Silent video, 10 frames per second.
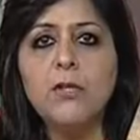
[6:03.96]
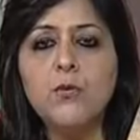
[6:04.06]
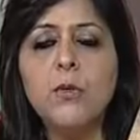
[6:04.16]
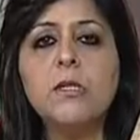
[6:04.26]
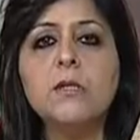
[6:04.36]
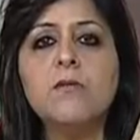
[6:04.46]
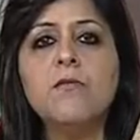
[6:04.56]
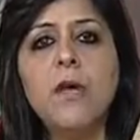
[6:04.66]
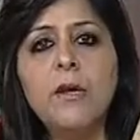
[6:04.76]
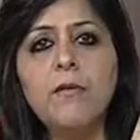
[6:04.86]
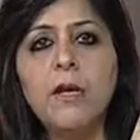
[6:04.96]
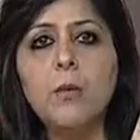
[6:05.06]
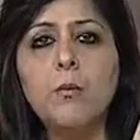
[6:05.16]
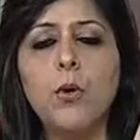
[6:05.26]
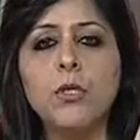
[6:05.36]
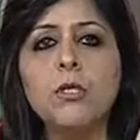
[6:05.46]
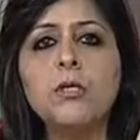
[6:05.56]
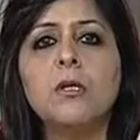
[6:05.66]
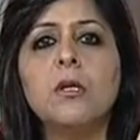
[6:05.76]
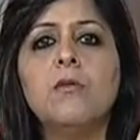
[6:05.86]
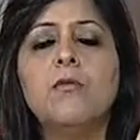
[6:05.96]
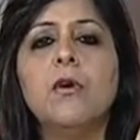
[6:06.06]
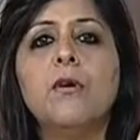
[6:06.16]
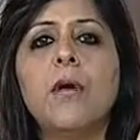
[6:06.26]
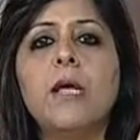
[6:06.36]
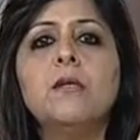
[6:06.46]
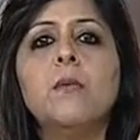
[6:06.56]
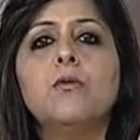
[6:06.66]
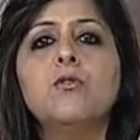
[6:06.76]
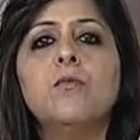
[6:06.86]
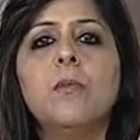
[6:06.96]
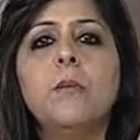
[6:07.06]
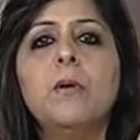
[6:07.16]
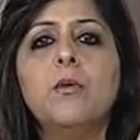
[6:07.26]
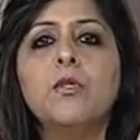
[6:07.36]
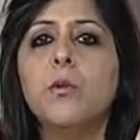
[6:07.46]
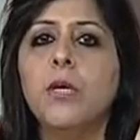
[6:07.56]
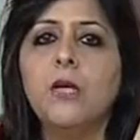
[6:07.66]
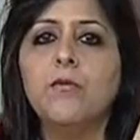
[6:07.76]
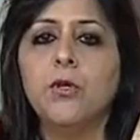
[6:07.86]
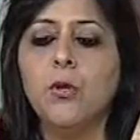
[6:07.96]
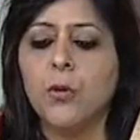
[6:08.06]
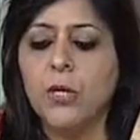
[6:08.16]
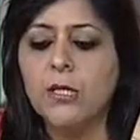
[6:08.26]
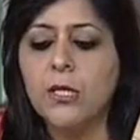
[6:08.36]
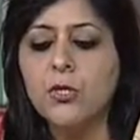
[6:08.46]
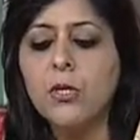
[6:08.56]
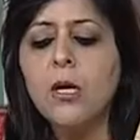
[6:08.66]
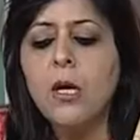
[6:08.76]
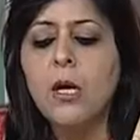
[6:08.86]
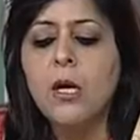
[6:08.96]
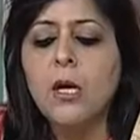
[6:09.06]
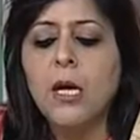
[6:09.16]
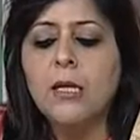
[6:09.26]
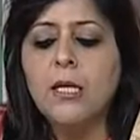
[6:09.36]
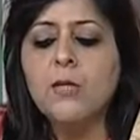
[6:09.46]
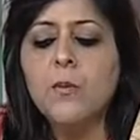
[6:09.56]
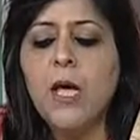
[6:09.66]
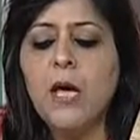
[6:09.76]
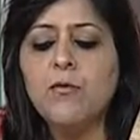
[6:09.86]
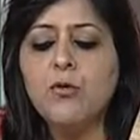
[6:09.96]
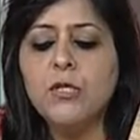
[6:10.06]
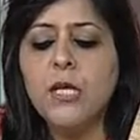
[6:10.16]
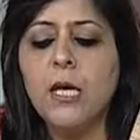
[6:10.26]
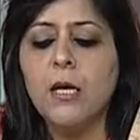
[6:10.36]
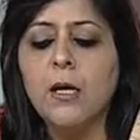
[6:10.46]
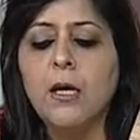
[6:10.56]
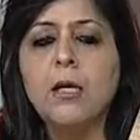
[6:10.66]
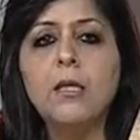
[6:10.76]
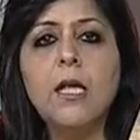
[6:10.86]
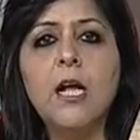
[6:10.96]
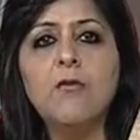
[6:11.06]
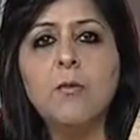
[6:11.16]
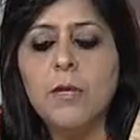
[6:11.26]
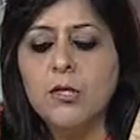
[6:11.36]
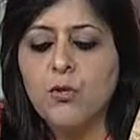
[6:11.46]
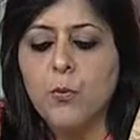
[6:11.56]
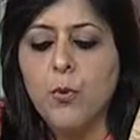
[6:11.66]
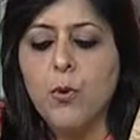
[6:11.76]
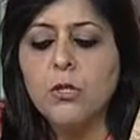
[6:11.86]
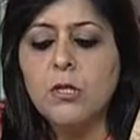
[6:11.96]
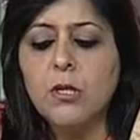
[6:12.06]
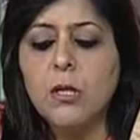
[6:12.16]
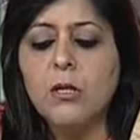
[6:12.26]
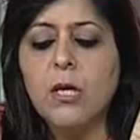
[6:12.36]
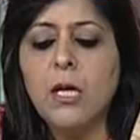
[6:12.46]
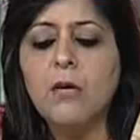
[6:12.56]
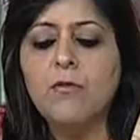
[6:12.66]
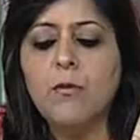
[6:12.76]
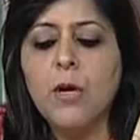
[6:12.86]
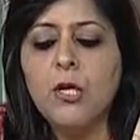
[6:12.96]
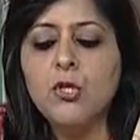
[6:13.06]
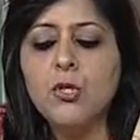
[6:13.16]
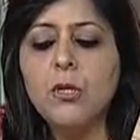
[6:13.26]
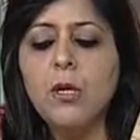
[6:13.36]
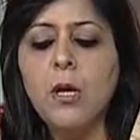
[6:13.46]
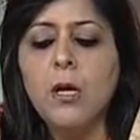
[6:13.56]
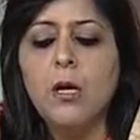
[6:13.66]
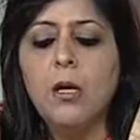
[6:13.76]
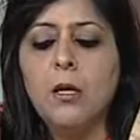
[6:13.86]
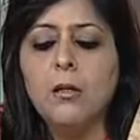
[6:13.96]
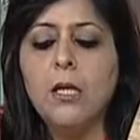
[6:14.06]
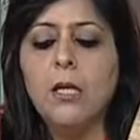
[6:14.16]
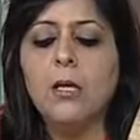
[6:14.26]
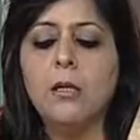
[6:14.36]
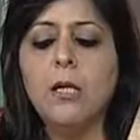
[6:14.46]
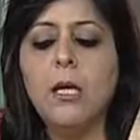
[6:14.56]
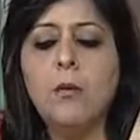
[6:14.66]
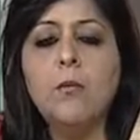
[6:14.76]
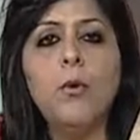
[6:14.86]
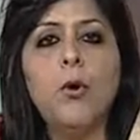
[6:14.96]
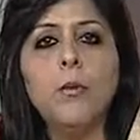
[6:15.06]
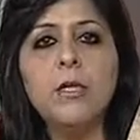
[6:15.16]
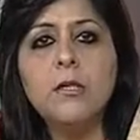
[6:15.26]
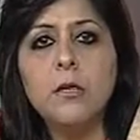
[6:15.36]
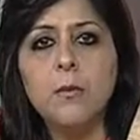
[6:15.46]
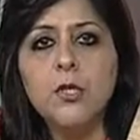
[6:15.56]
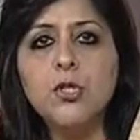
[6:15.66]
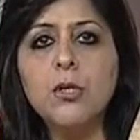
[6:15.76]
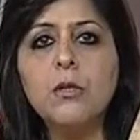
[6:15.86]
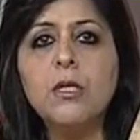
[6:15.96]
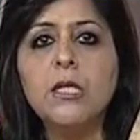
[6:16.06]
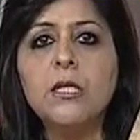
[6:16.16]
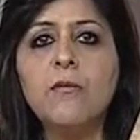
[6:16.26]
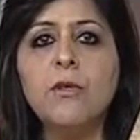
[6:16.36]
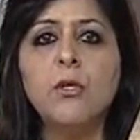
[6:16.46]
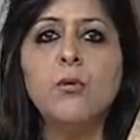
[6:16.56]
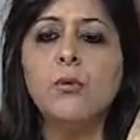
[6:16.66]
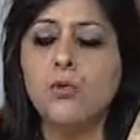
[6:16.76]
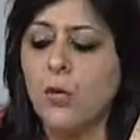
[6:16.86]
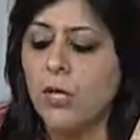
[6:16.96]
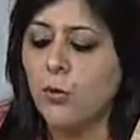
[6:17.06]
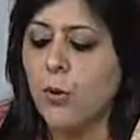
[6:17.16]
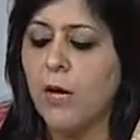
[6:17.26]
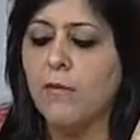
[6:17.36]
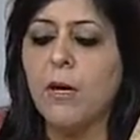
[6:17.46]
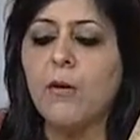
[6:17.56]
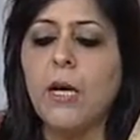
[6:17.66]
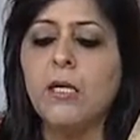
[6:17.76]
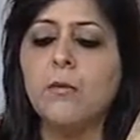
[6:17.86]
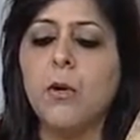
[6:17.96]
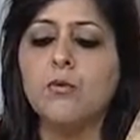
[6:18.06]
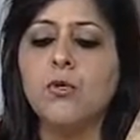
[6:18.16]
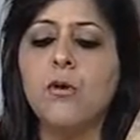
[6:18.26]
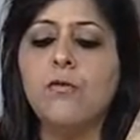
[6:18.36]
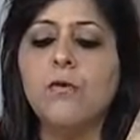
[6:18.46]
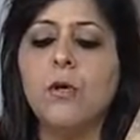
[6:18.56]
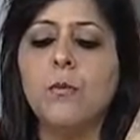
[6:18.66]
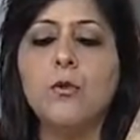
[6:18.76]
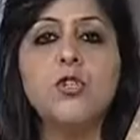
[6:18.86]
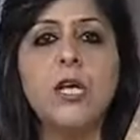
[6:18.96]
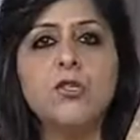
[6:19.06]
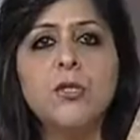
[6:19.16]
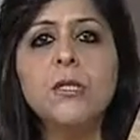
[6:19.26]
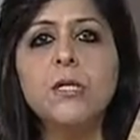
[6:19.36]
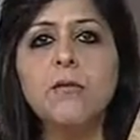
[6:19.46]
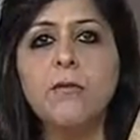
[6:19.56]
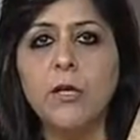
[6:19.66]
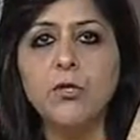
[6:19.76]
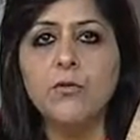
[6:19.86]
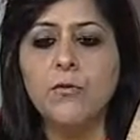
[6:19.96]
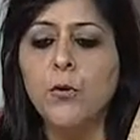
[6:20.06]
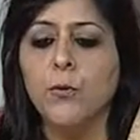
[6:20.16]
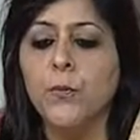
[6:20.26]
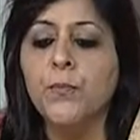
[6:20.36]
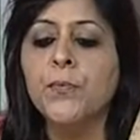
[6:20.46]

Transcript: which is very very important uh, for a right amount of people which we need for the organization. In this we have to see the government reports, the information, uh, the, the employment commission data with you so that you have a right amount of uh, projections in front of you.